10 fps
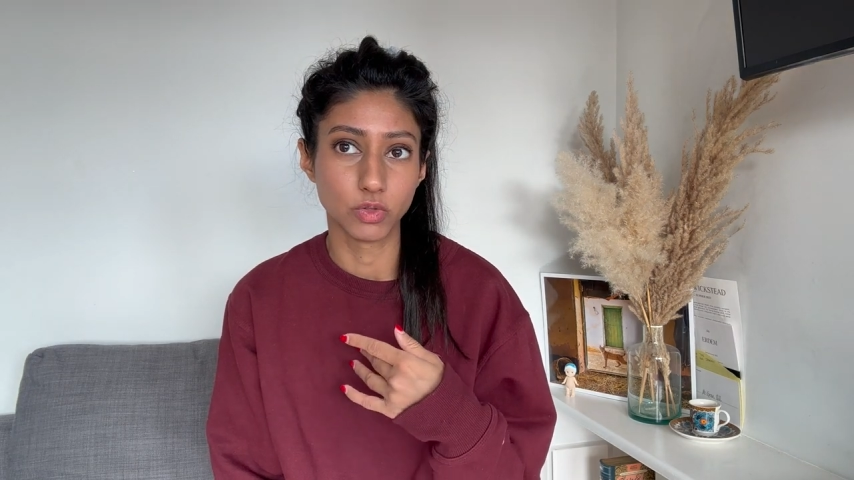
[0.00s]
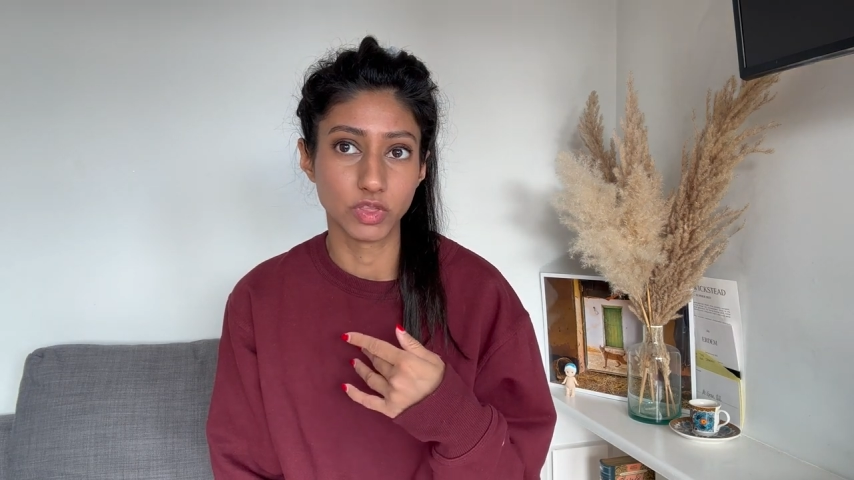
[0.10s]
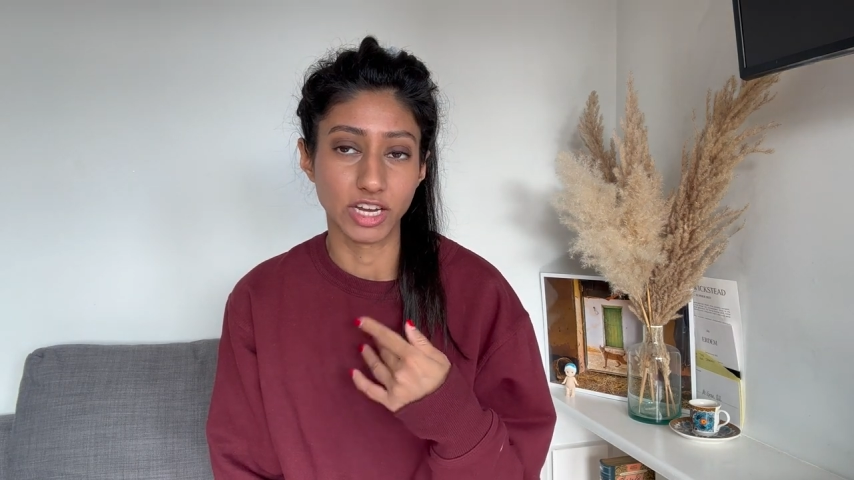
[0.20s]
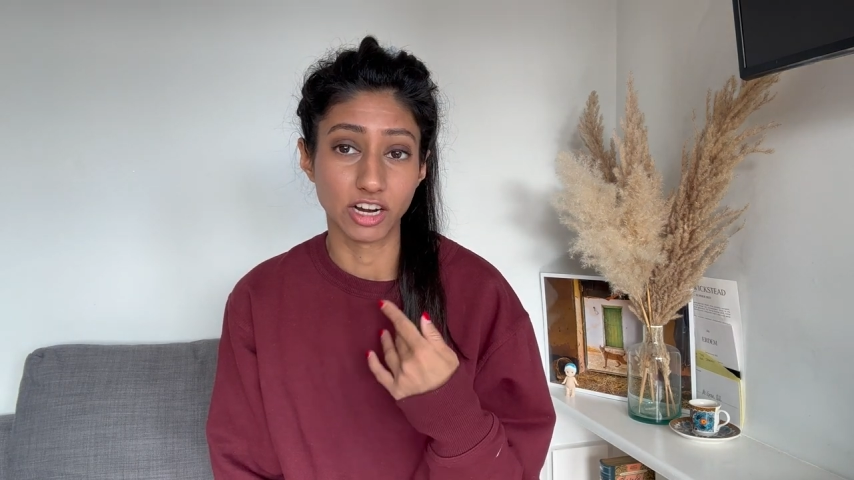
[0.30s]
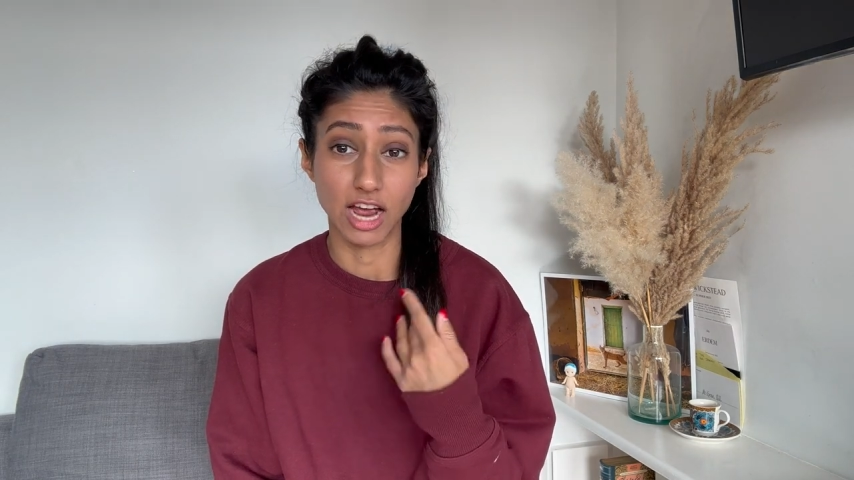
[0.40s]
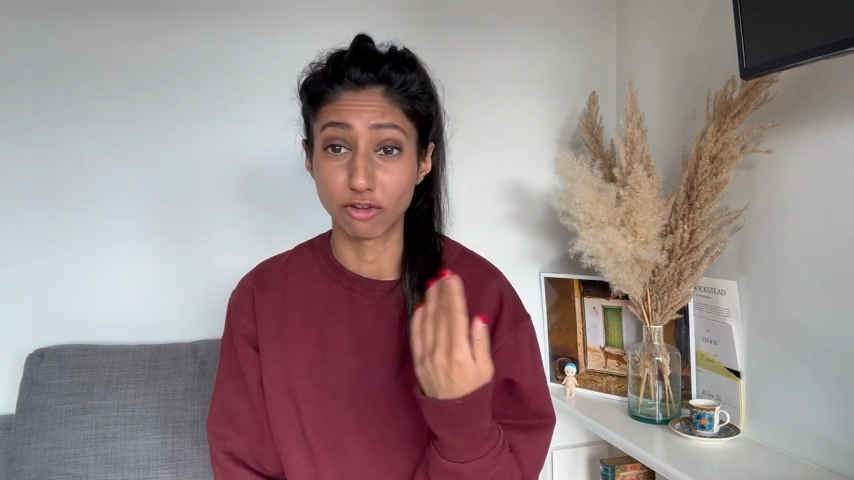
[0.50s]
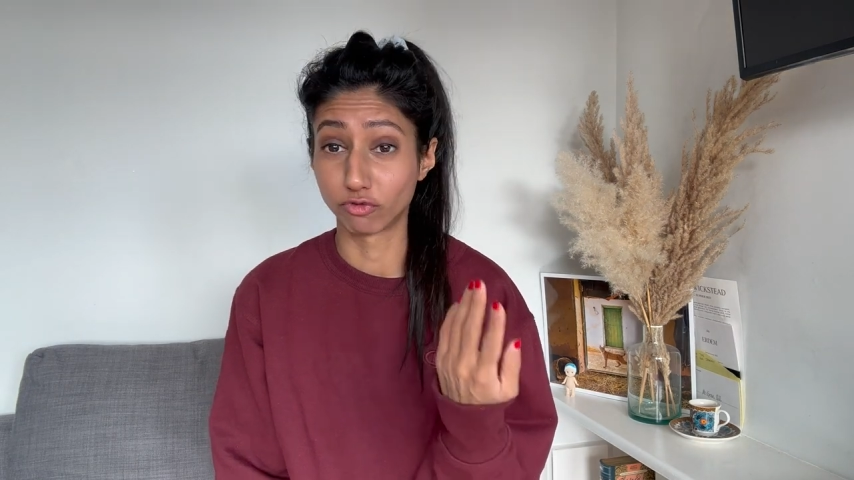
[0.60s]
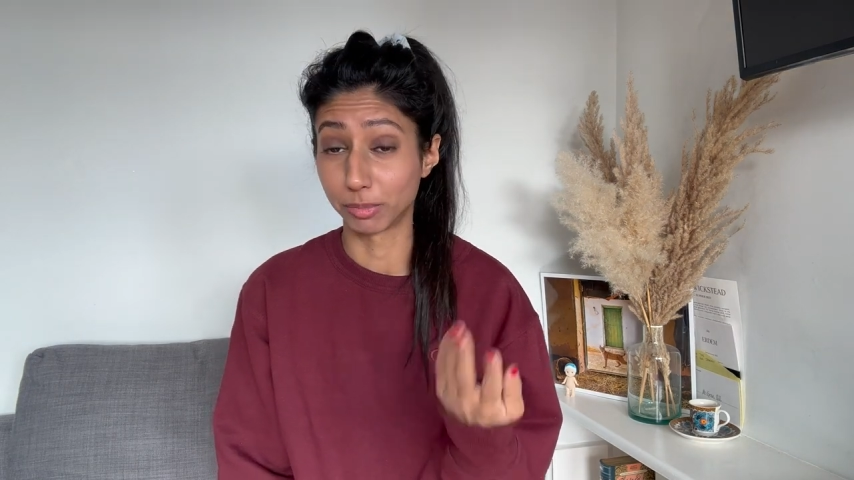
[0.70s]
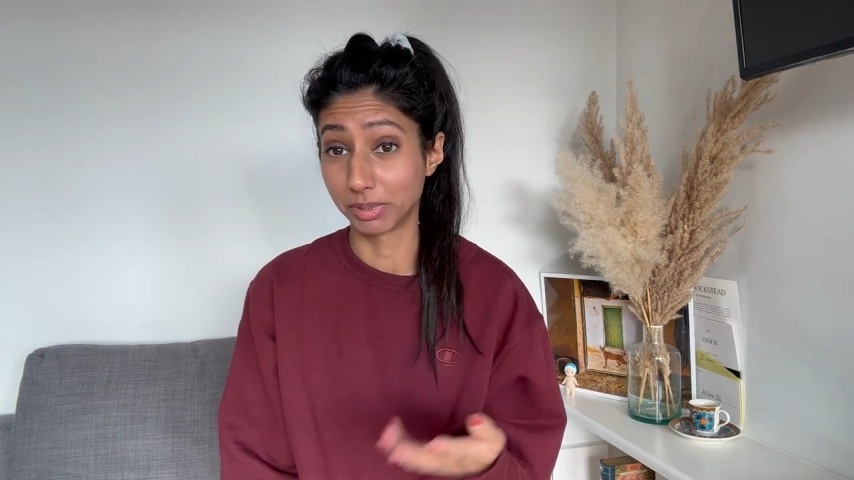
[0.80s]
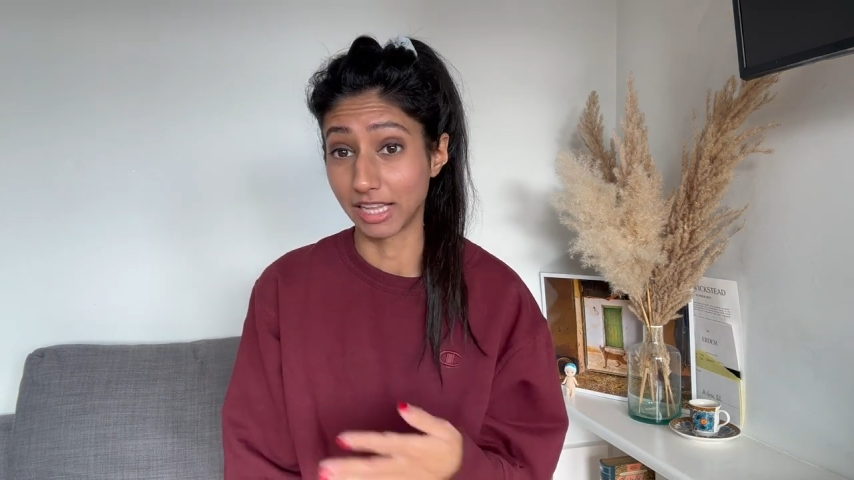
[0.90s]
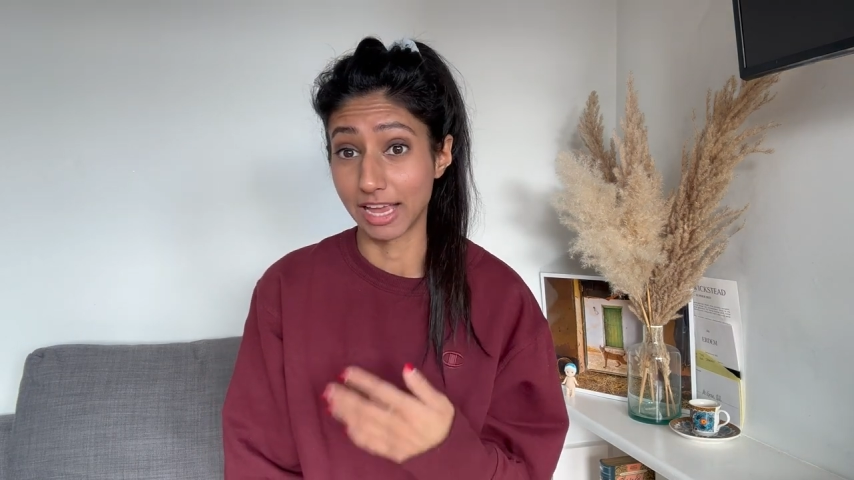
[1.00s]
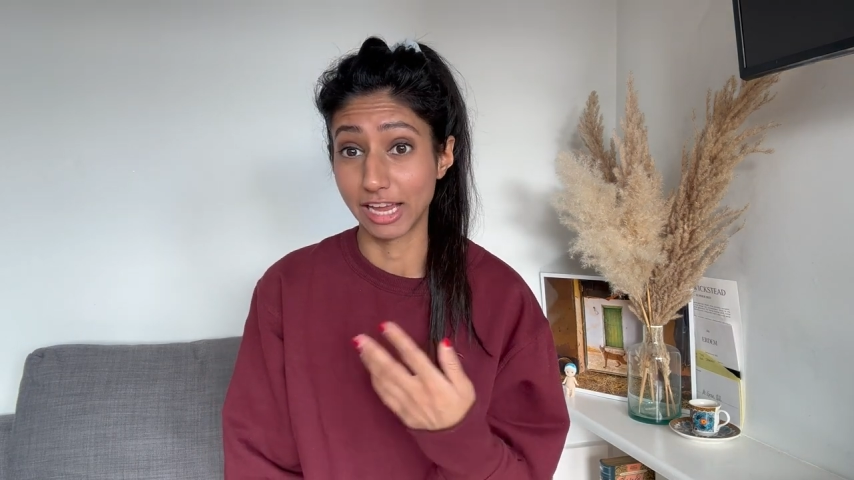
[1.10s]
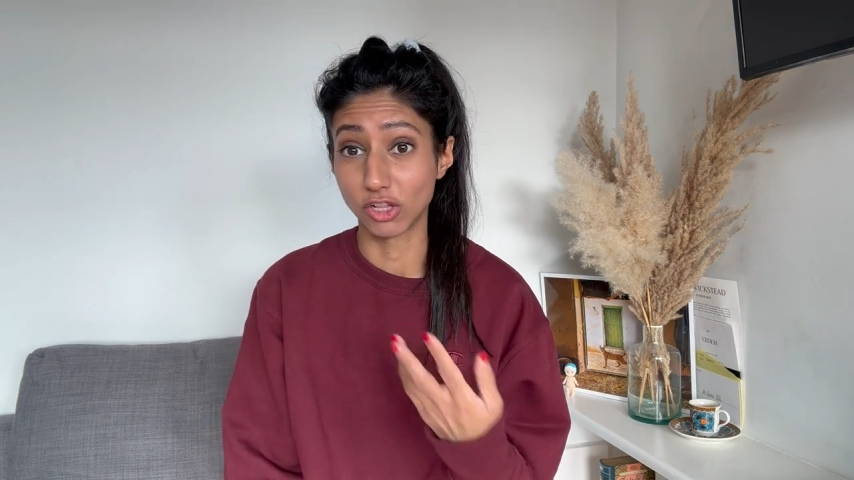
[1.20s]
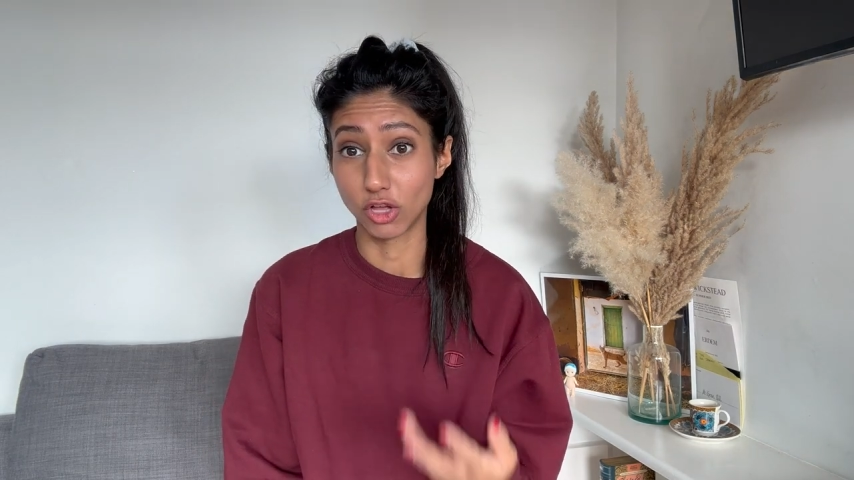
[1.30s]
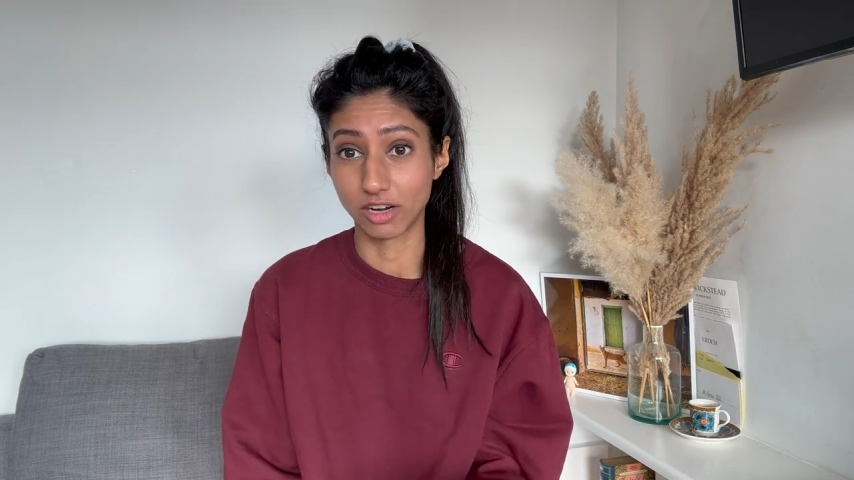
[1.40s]
they're kind of
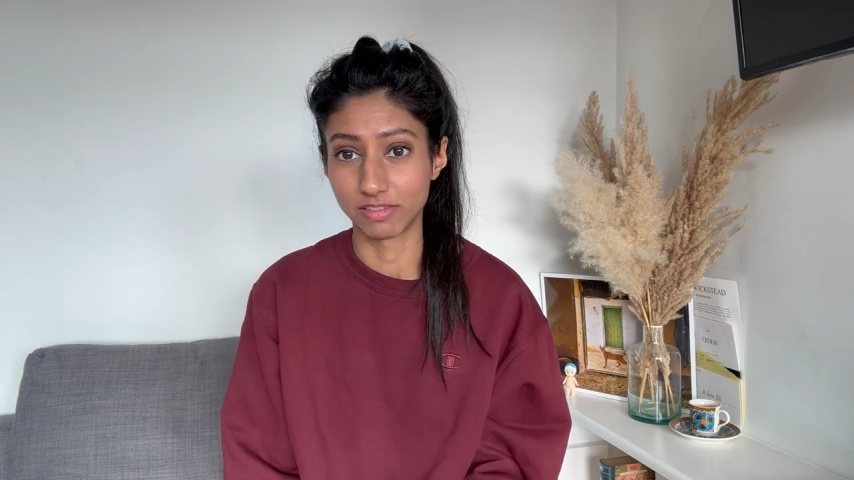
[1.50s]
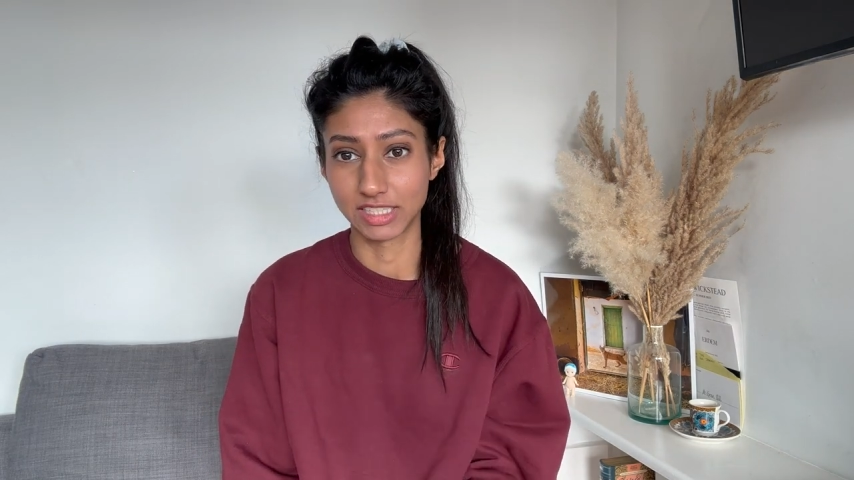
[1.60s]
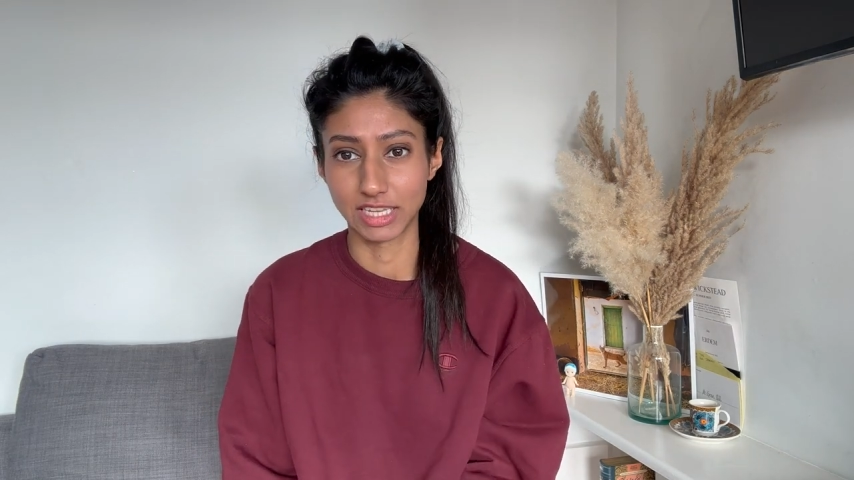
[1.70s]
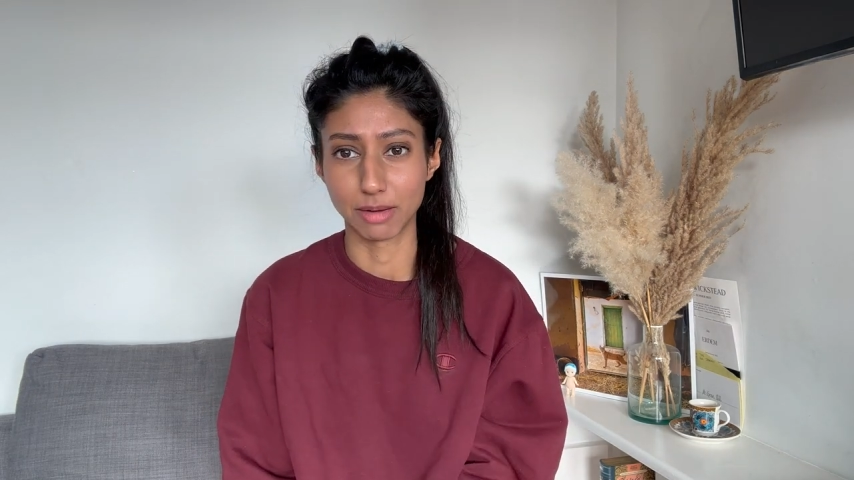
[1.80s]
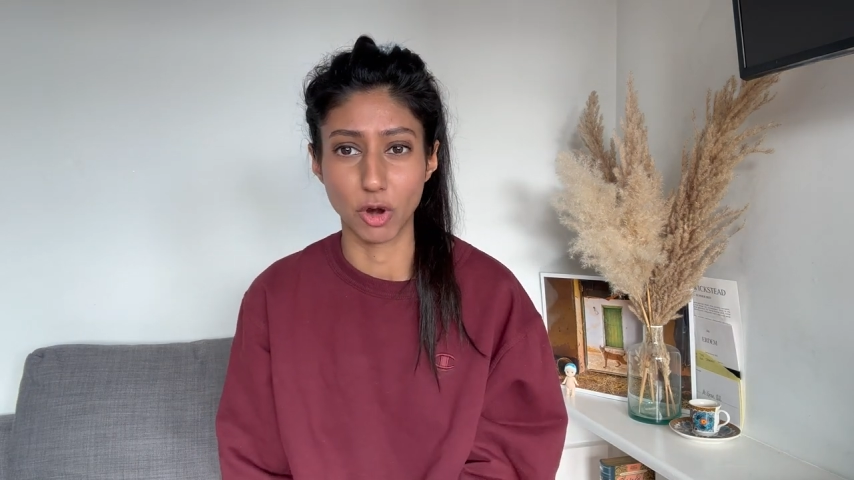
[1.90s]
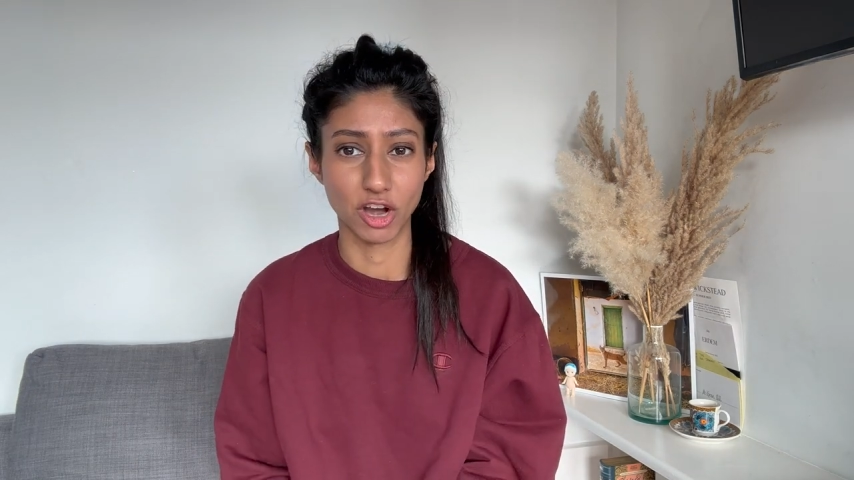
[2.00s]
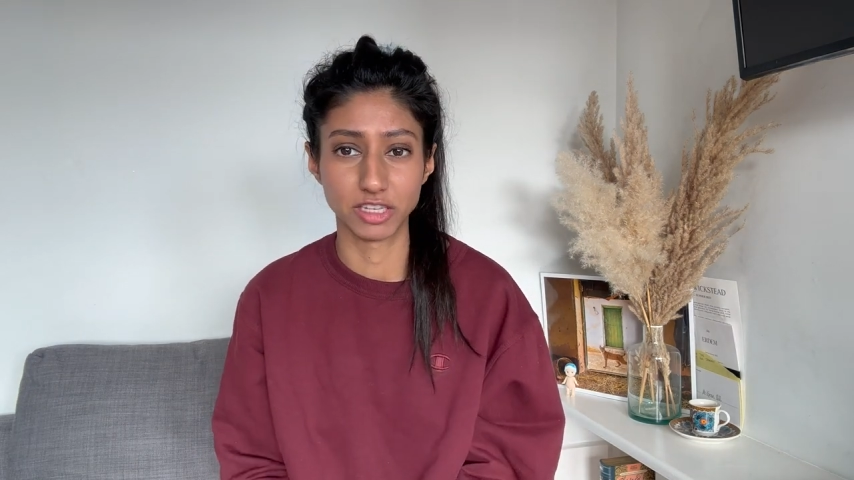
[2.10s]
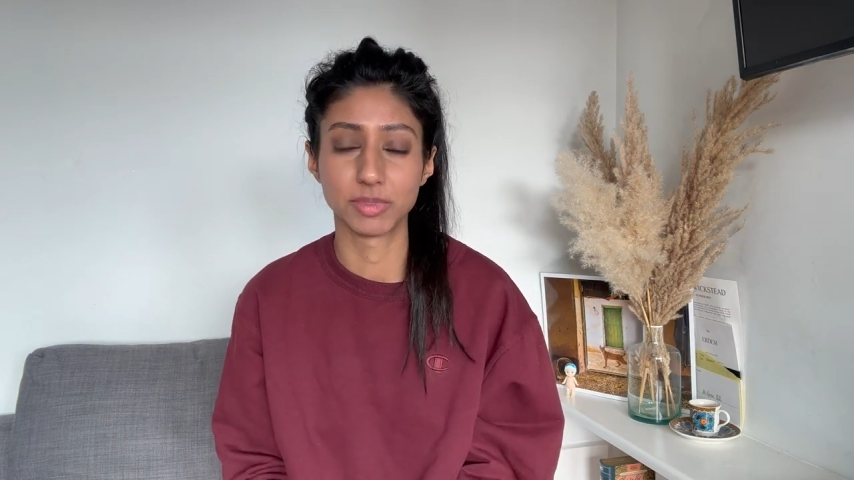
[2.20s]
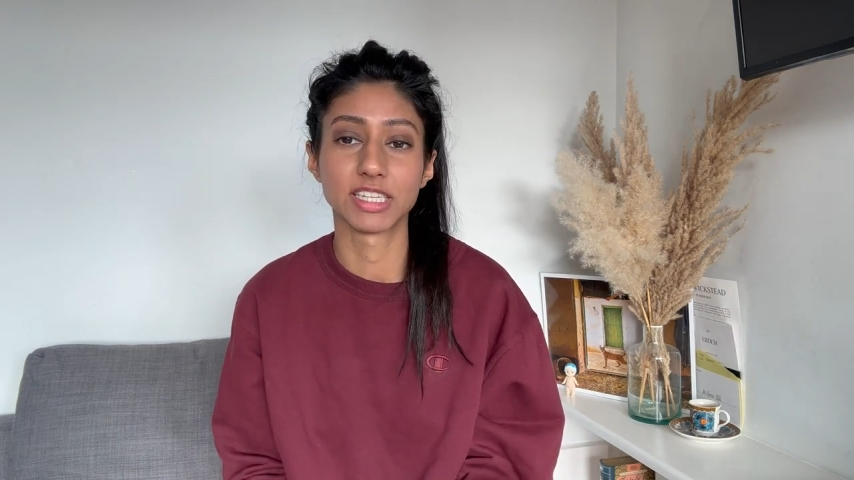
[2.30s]
replaying a lot of the same arguments.